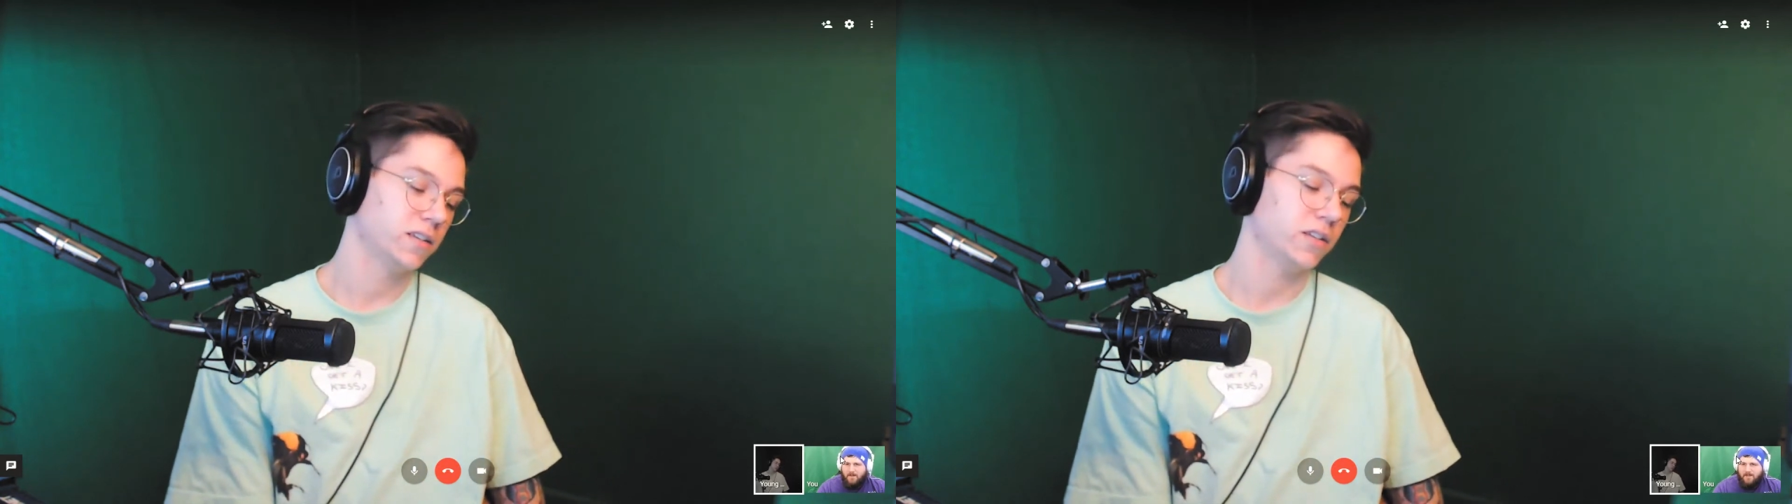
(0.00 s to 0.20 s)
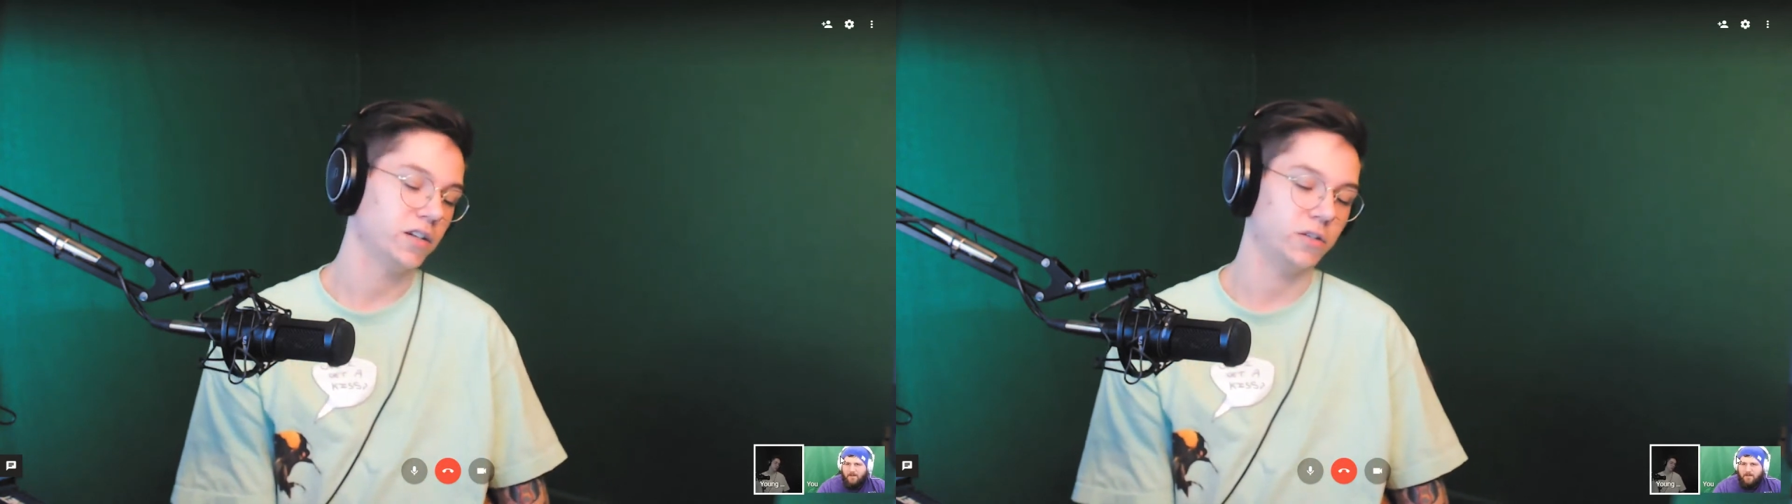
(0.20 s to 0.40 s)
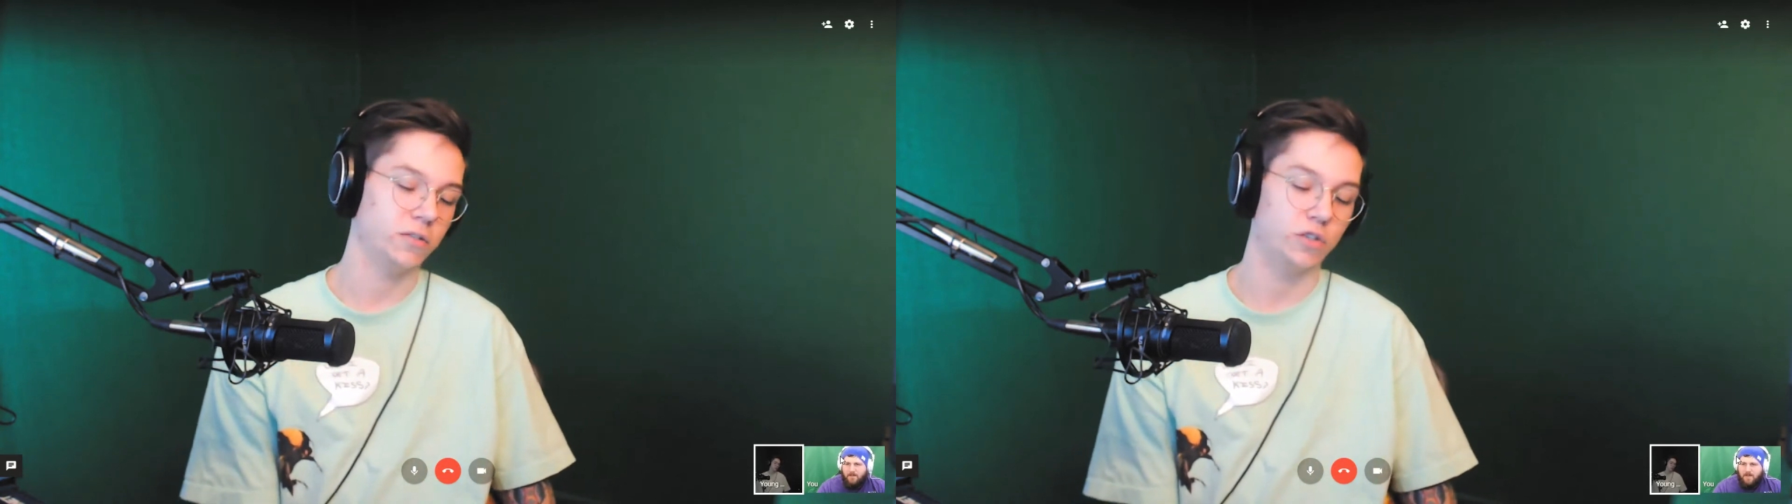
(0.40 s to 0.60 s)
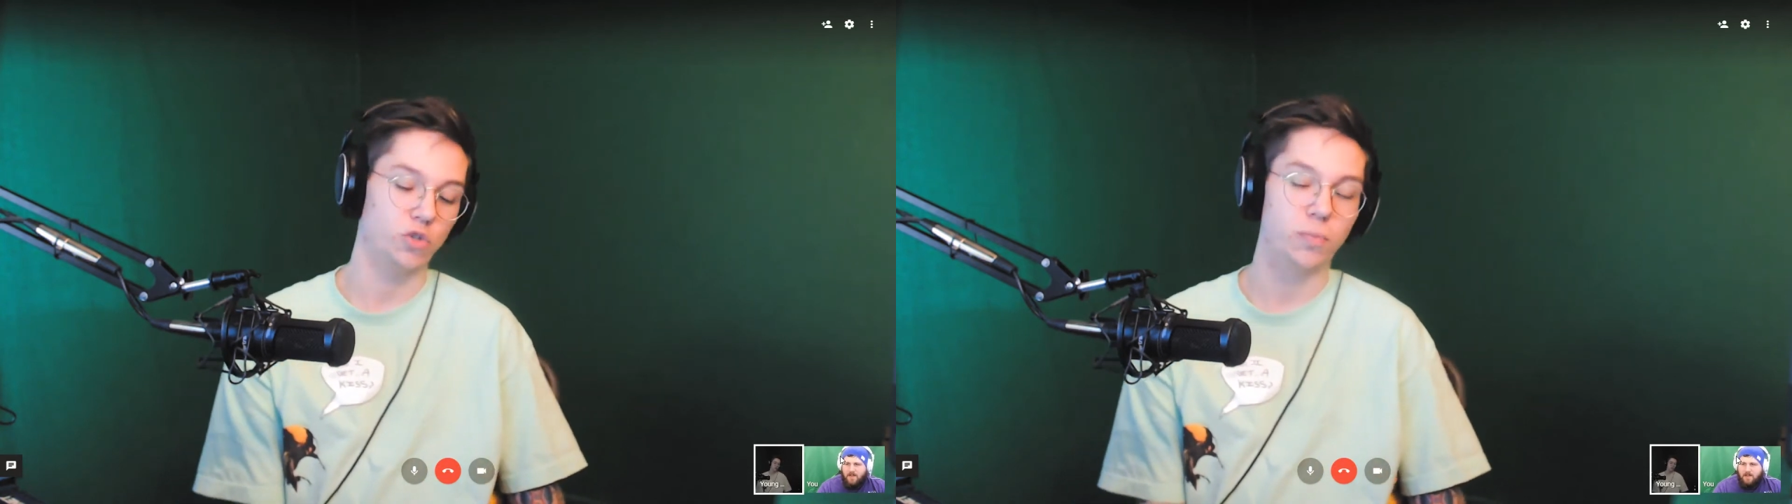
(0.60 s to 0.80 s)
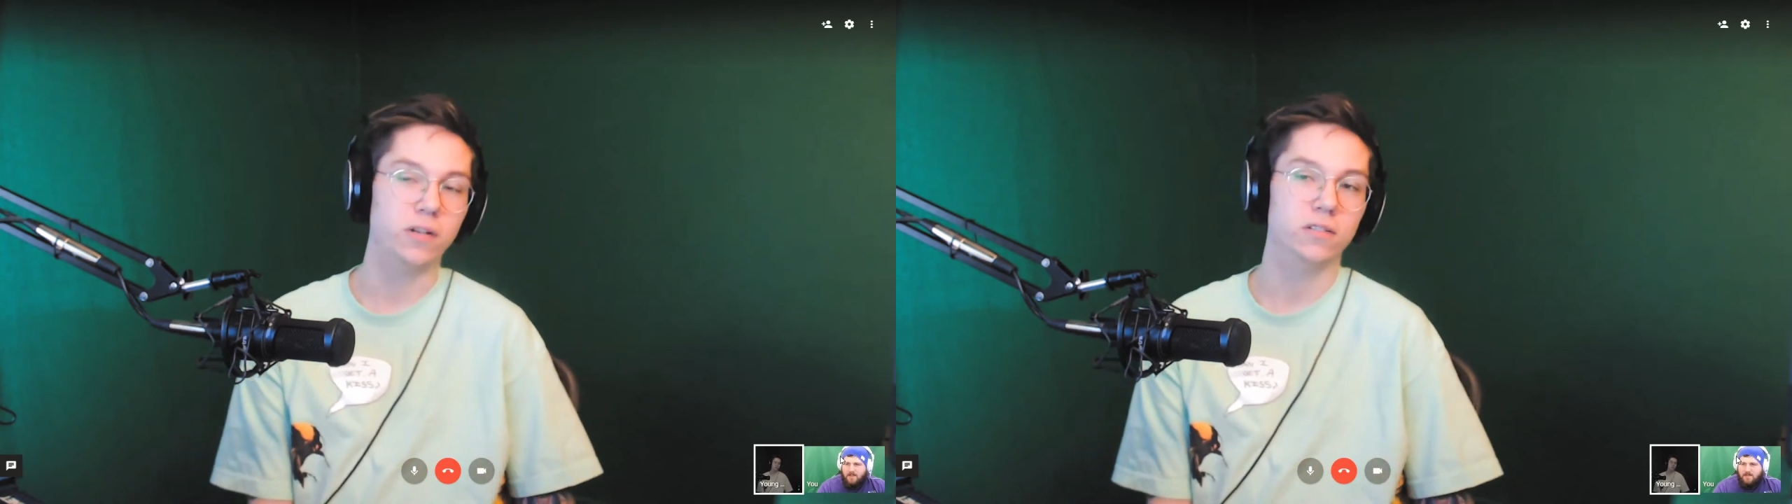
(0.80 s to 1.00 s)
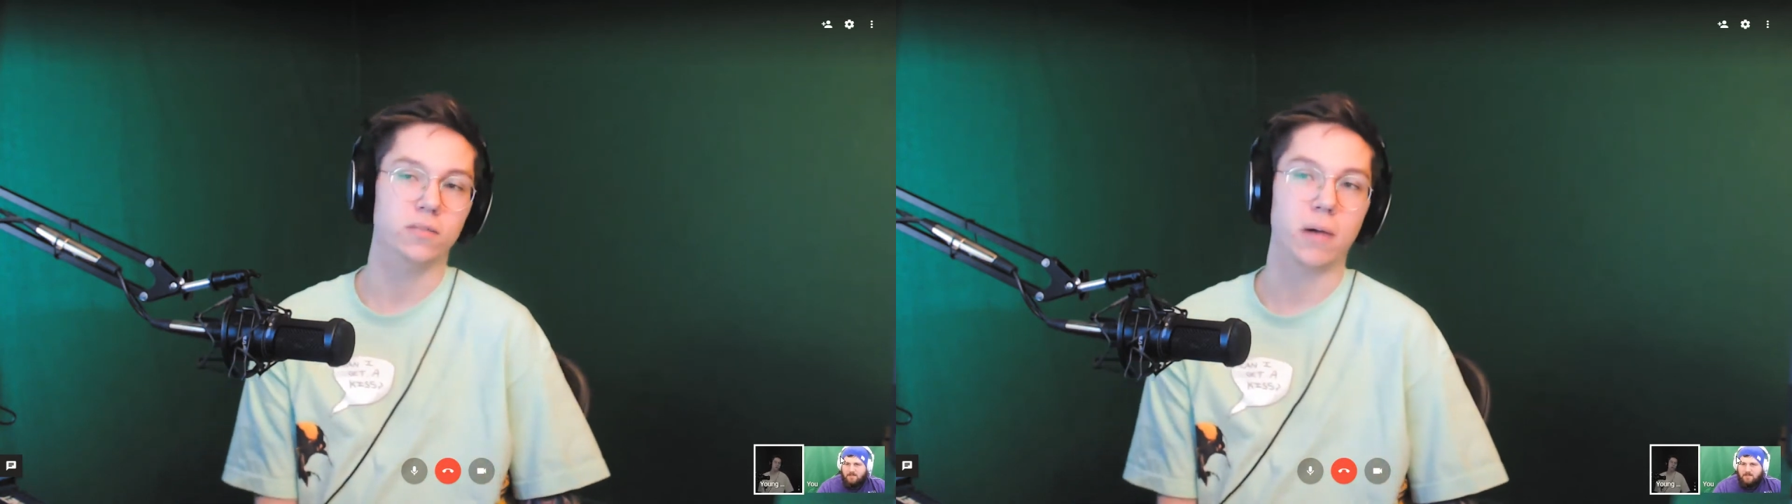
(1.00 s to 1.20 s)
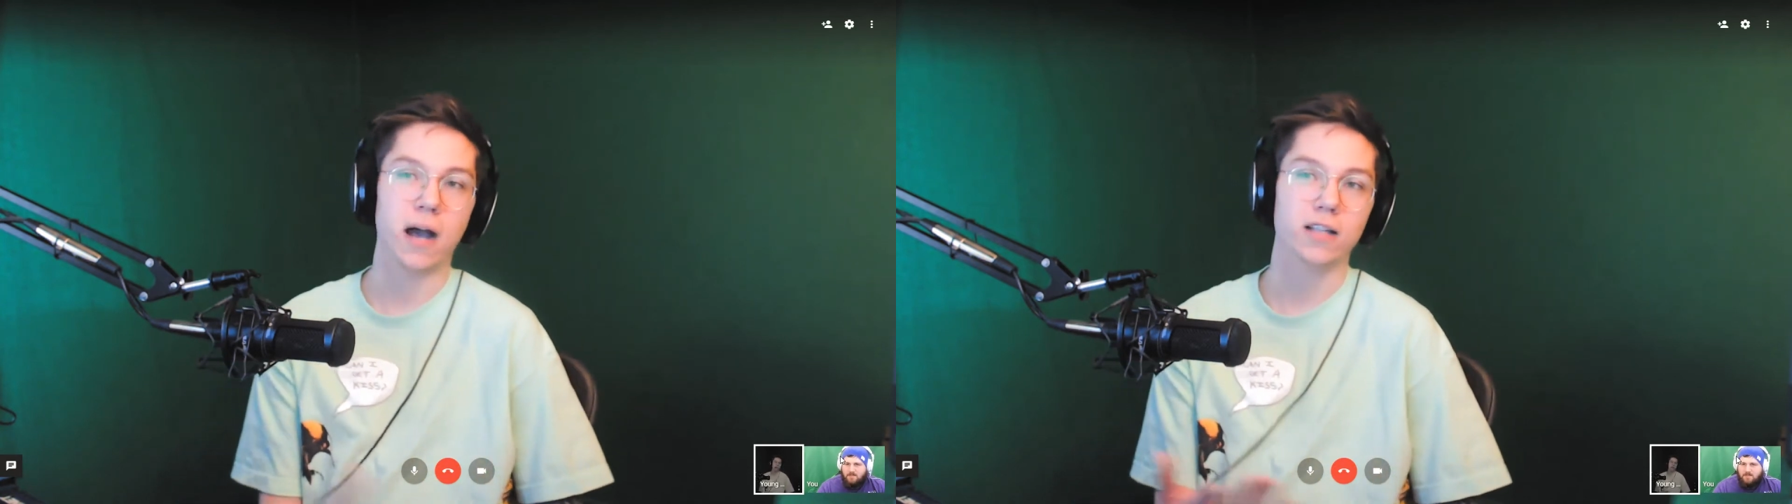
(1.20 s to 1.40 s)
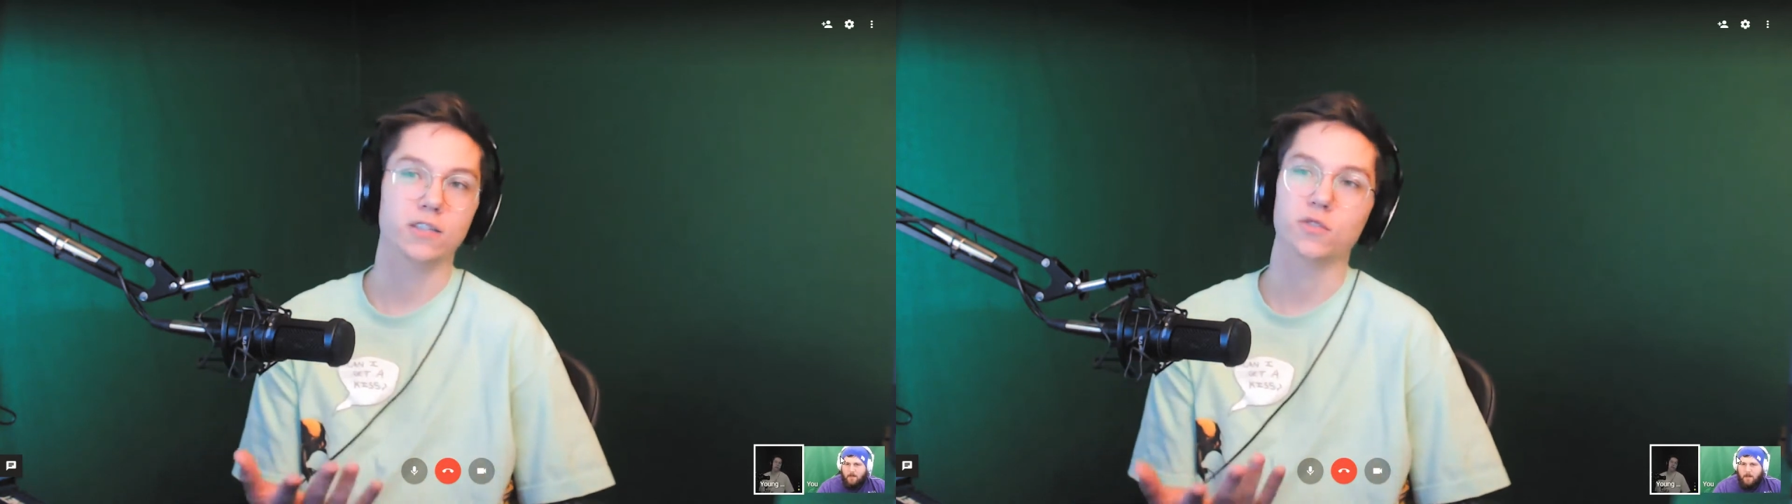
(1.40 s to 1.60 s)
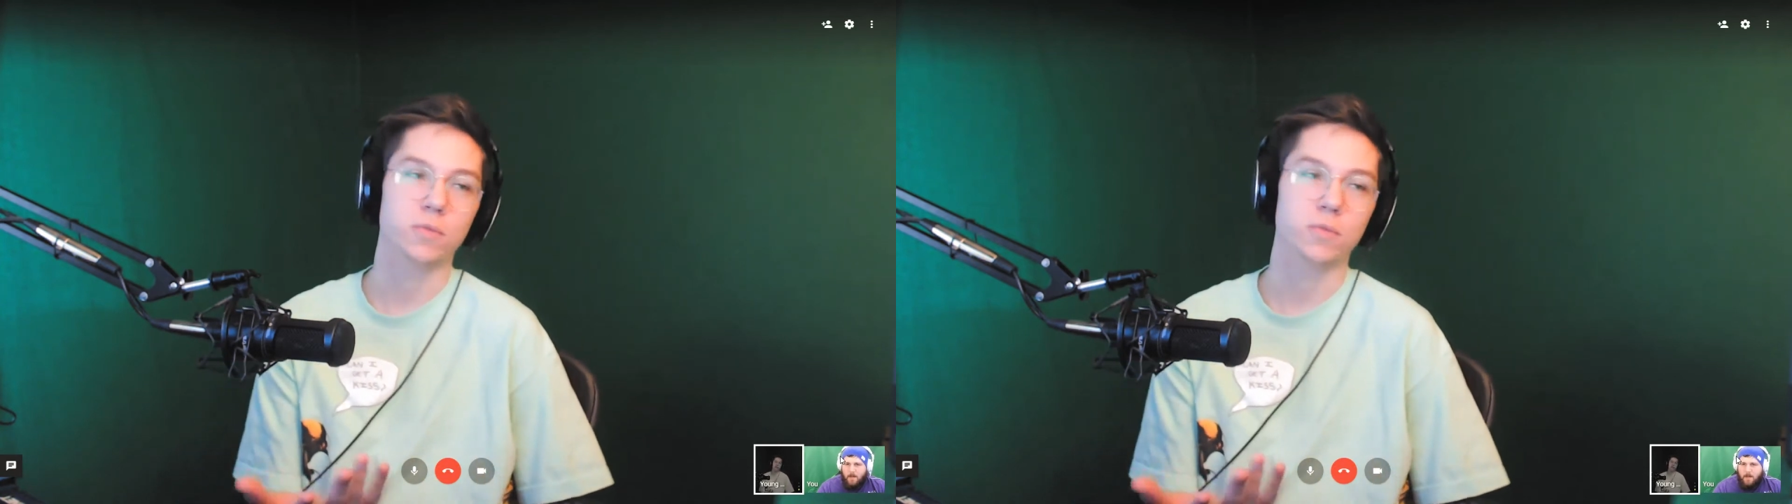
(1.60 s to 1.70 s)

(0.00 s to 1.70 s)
you know, because you build bonds with